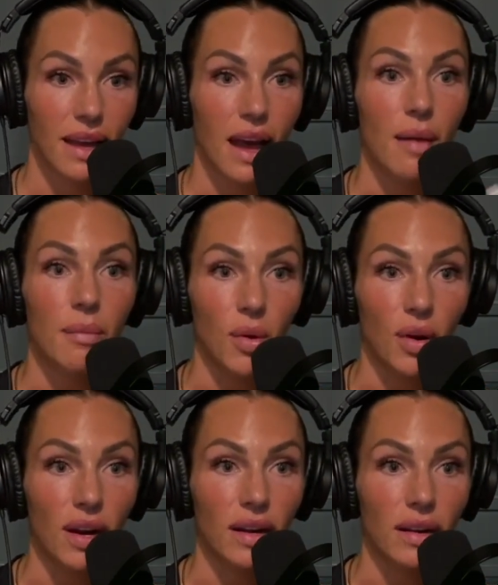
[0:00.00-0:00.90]
a
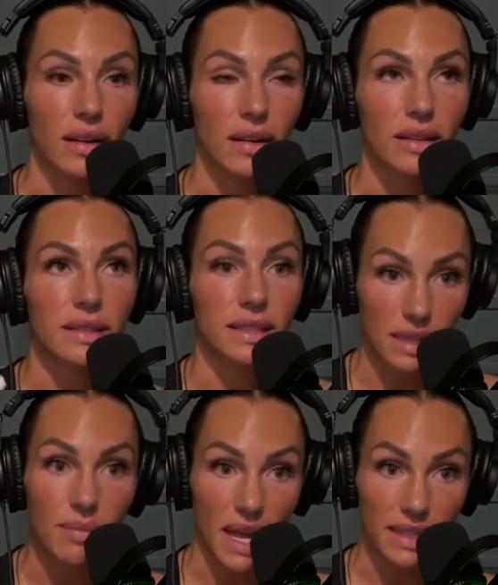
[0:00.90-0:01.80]
more
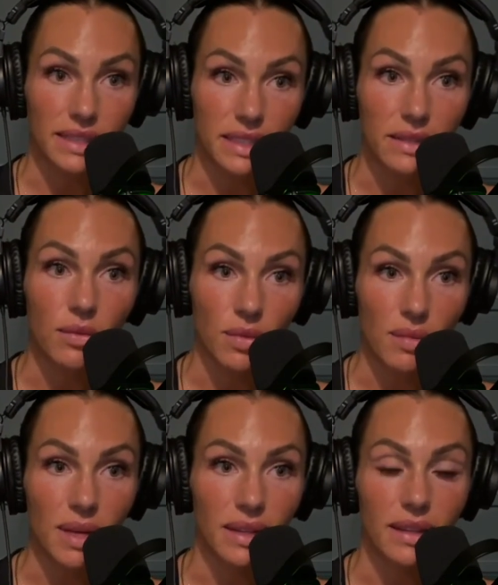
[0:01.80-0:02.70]
dependent
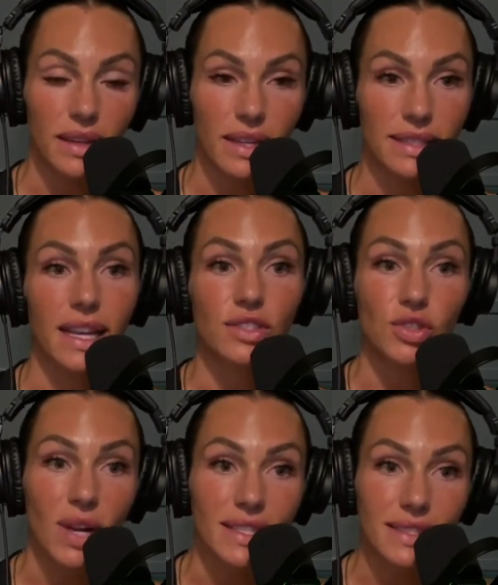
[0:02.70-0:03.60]
woman because I can
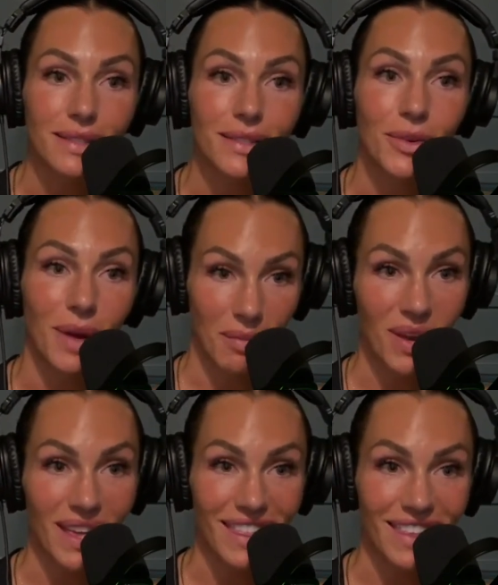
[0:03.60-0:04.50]
trust who I'm with.